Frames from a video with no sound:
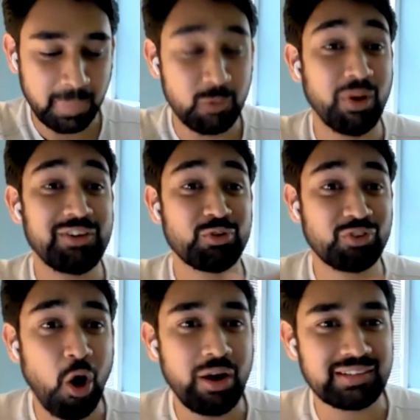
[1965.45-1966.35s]
What you
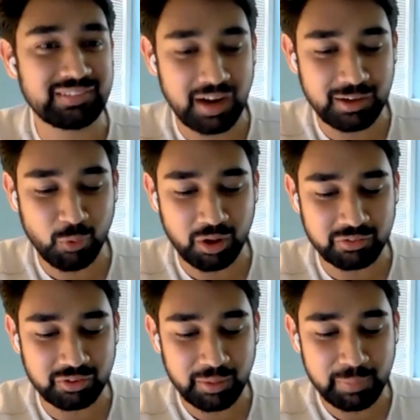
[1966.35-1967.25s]
saw instead was
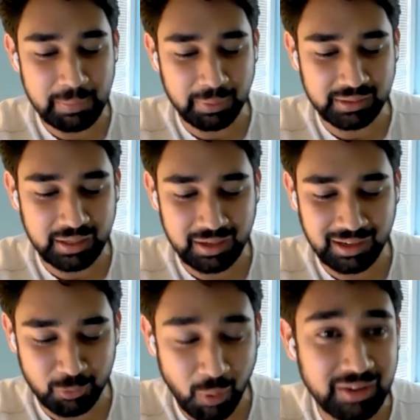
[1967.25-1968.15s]
people taking
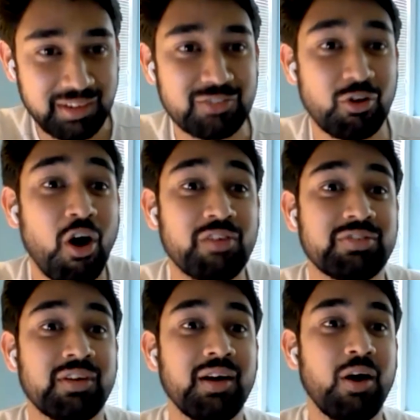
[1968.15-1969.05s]
advantage of